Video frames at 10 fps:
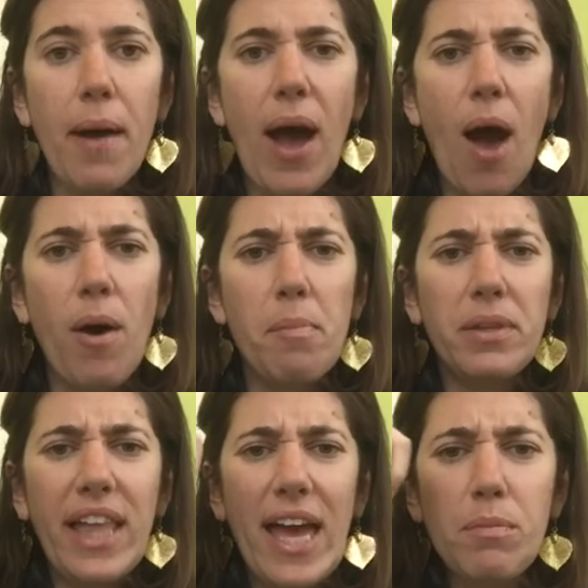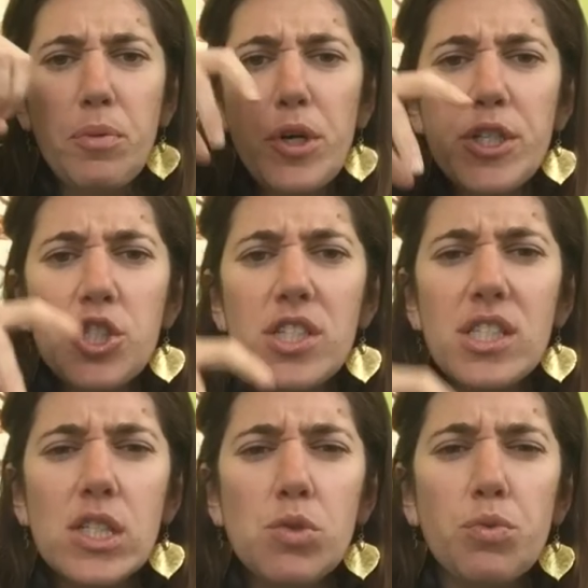about how a plant
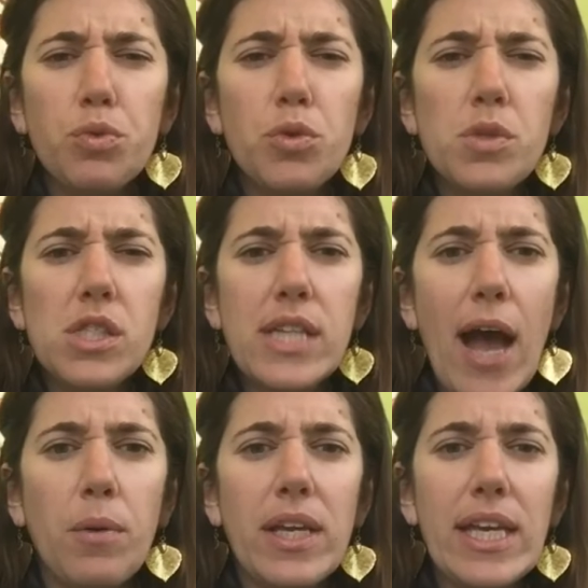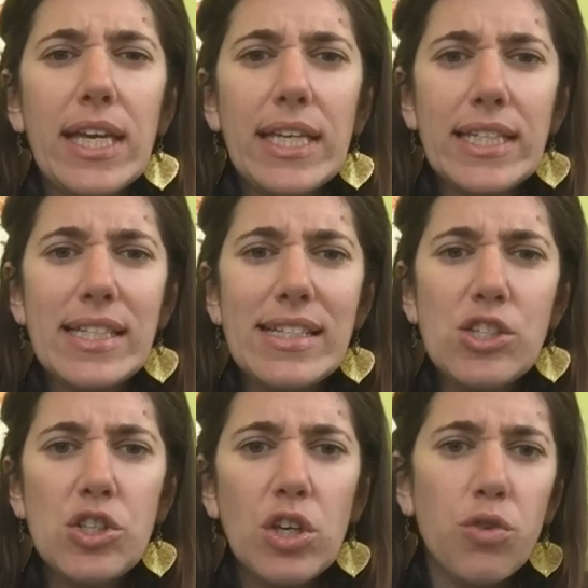pushes its roots down
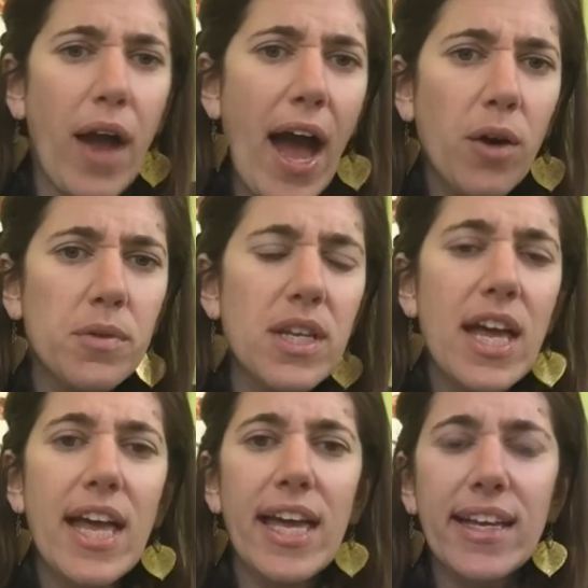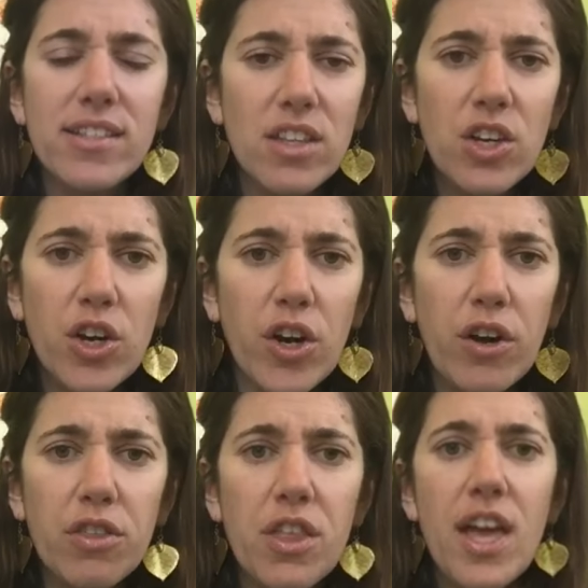into the ground, into the
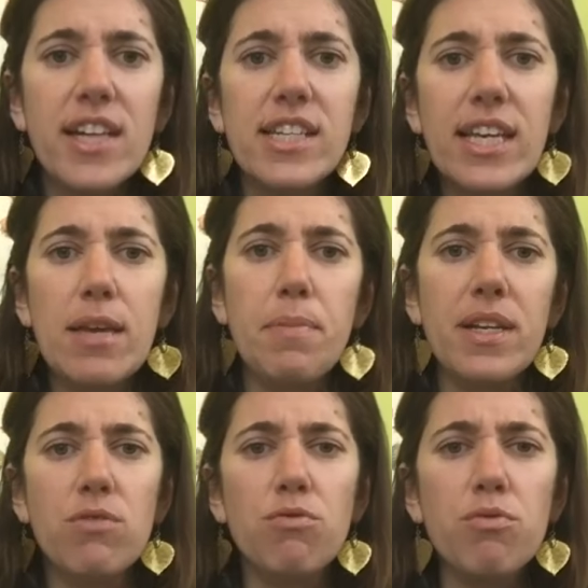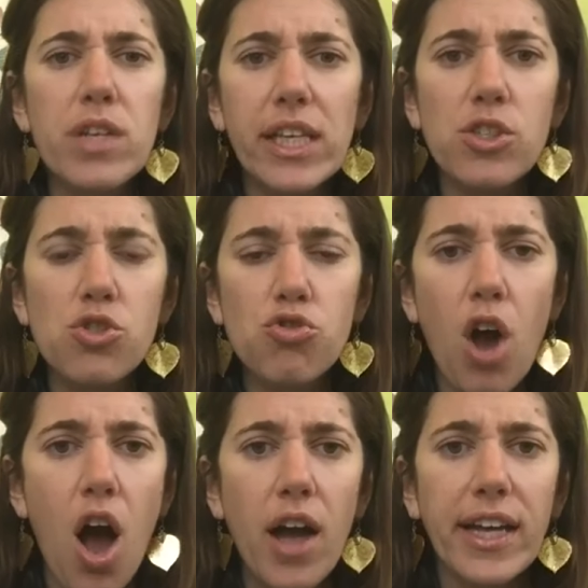earth, to keep it really
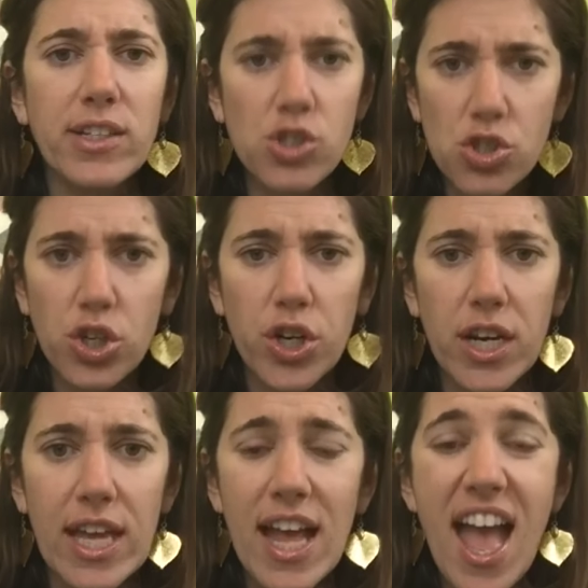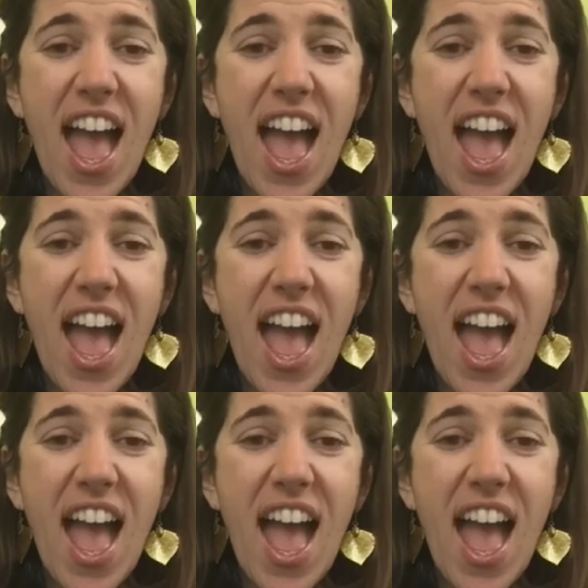strong and sturdy.